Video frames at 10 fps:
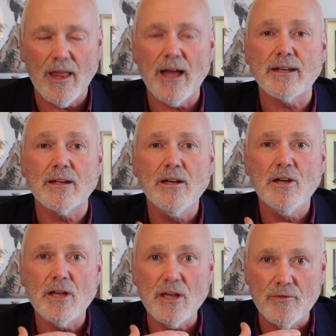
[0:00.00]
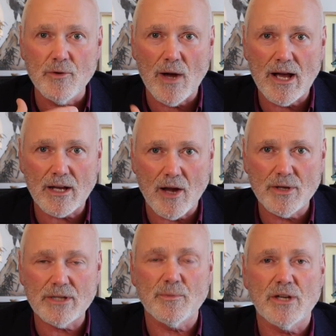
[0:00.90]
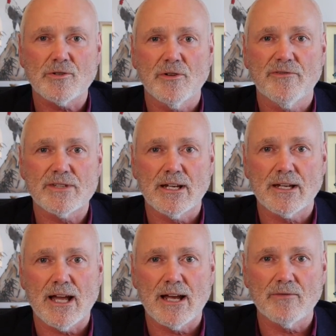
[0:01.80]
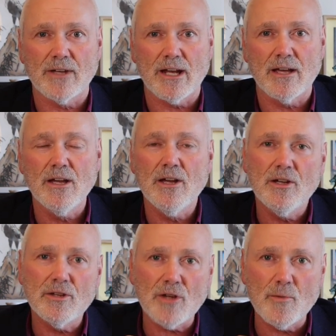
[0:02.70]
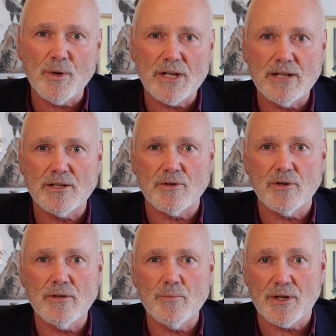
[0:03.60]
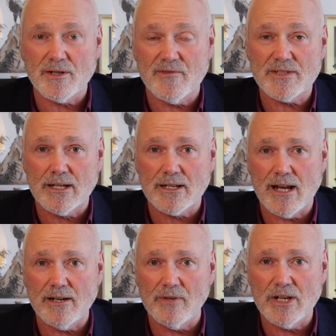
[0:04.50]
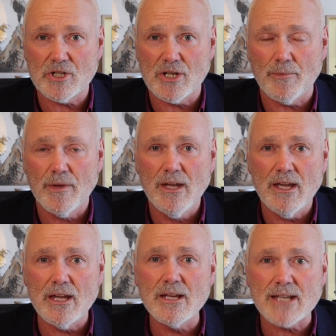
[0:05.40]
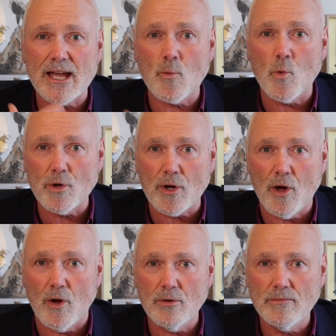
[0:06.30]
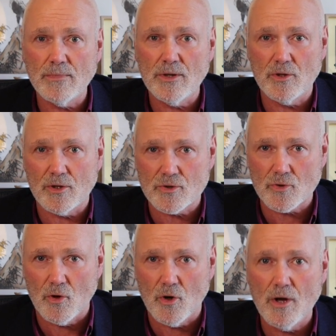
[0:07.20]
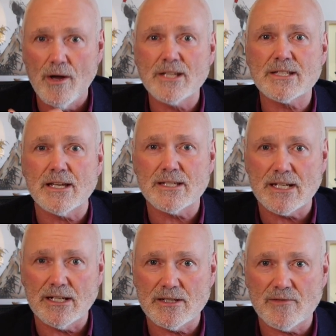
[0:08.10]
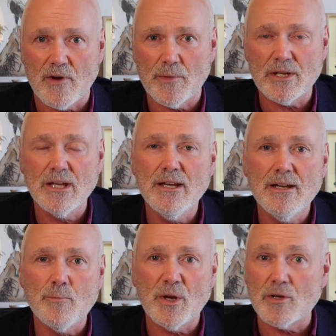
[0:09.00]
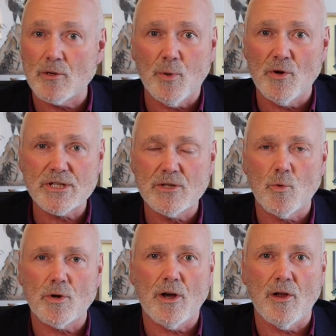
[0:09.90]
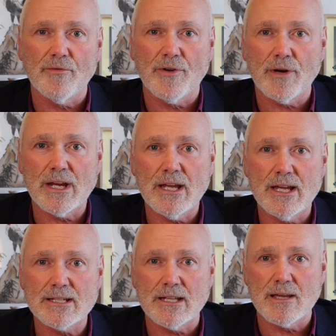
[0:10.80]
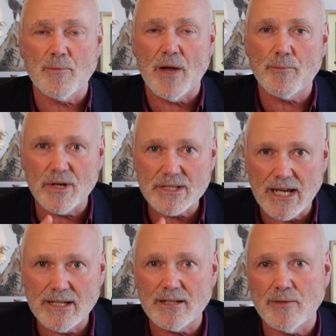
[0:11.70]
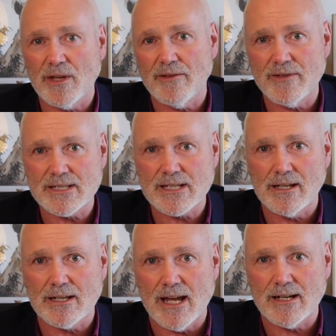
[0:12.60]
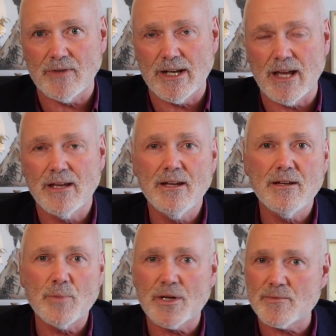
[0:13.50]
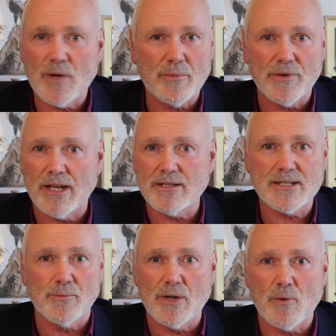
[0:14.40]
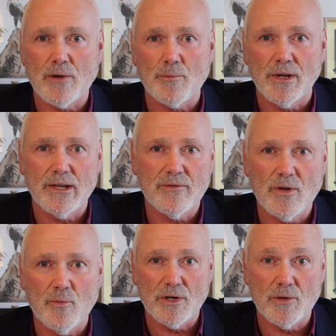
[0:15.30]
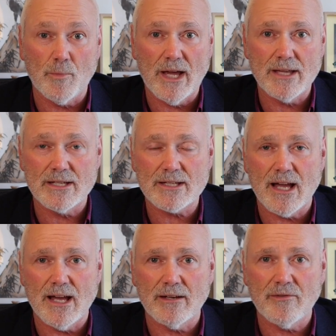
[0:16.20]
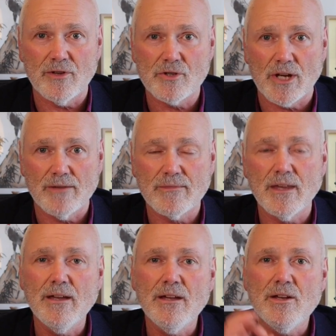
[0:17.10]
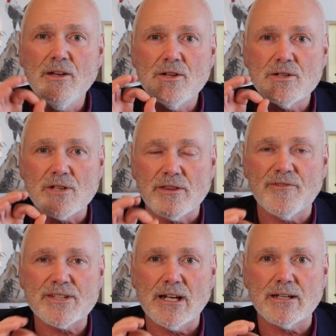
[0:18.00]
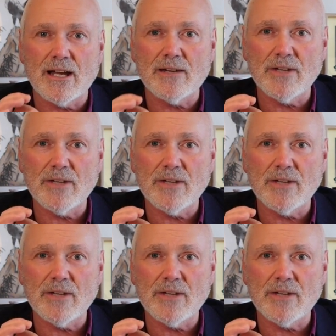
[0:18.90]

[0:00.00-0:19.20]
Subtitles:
And if you are going to be a true facilitative leader, don't pretend to do it, because facilitative leadership is a water hole. You can draw sustenance from it, but you can poison the water hole very easily by pretending to be a facilitative leader, because people then simply won't believe you you play this card in future. So the facilitative